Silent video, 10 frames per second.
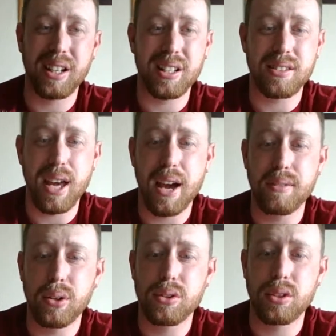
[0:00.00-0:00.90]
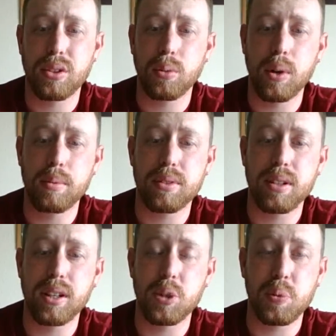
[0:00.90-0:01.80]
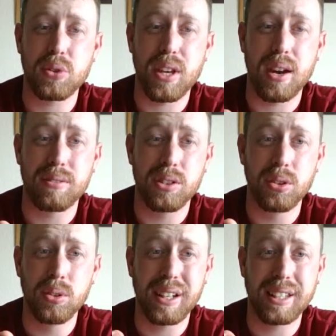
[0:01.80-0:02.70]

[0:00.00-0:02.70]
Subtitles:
I have noticed on their website it's supposed to have two, I